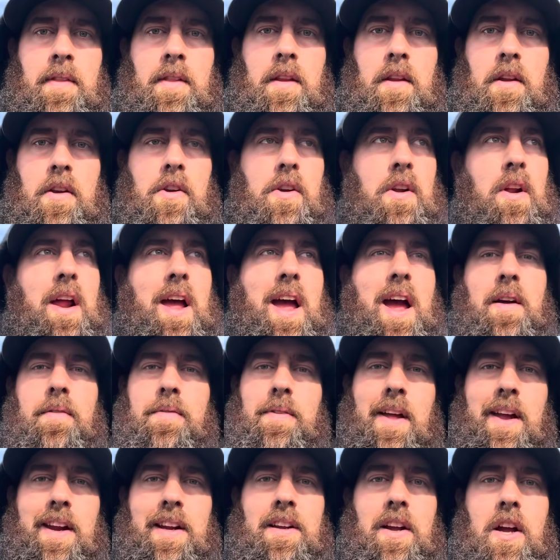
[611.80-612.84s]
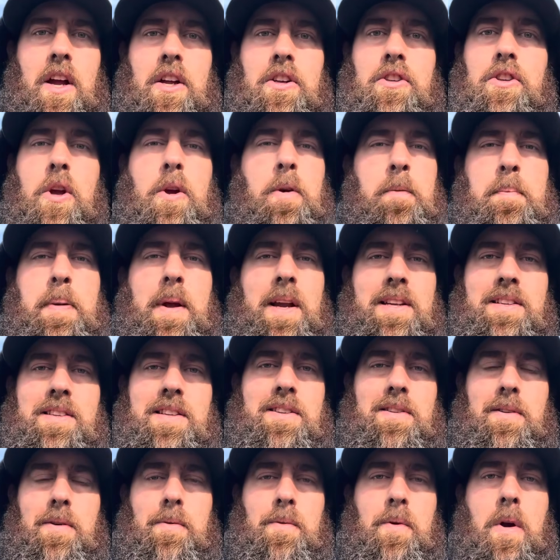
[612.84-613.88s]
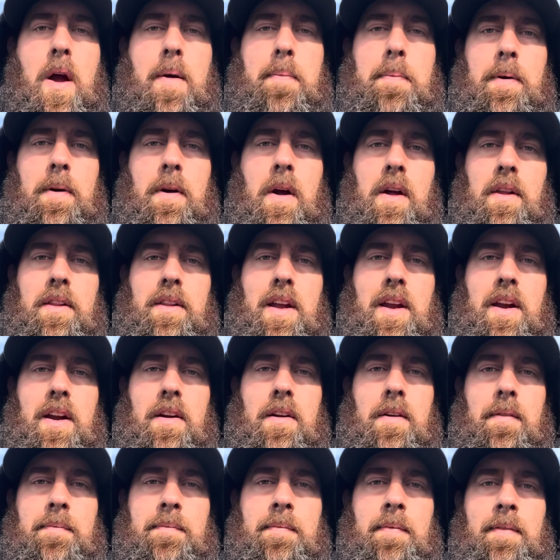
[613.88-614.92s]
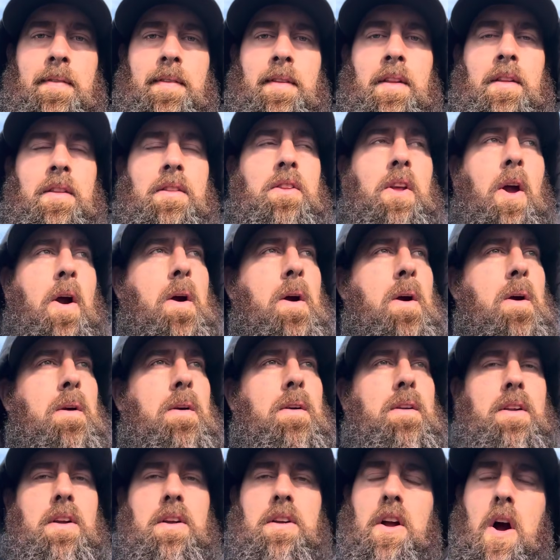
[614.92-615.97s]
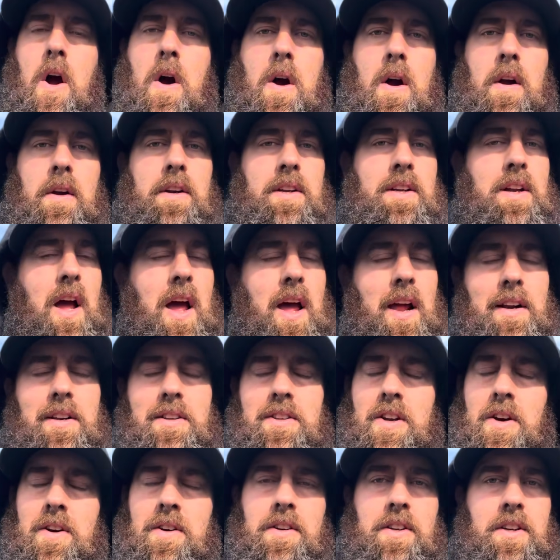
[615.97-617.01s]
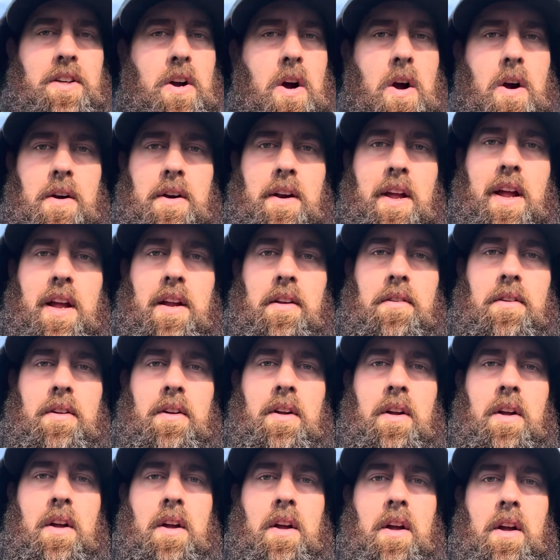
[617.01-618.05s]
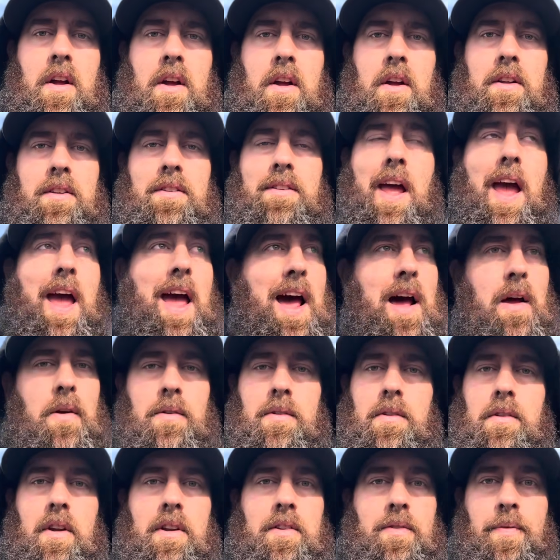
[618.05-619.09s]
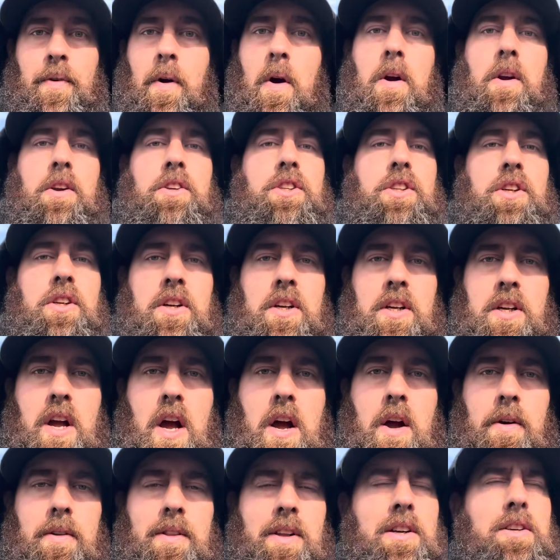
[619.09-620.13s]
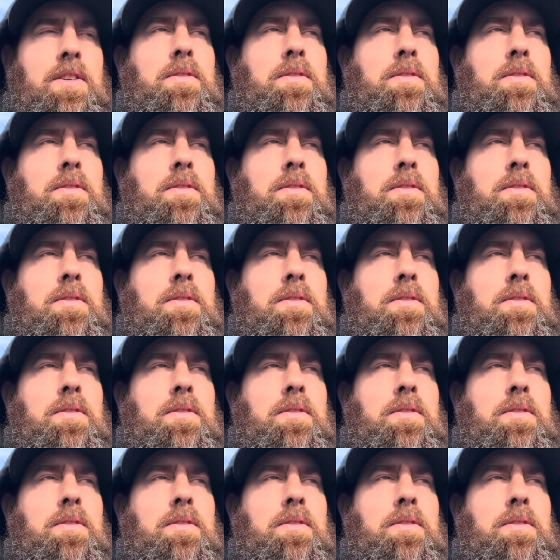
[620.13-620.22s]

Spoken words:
You're going to have like 2 pieces of rubber on there. Turn the car, you got to turn the car down as far as you can go.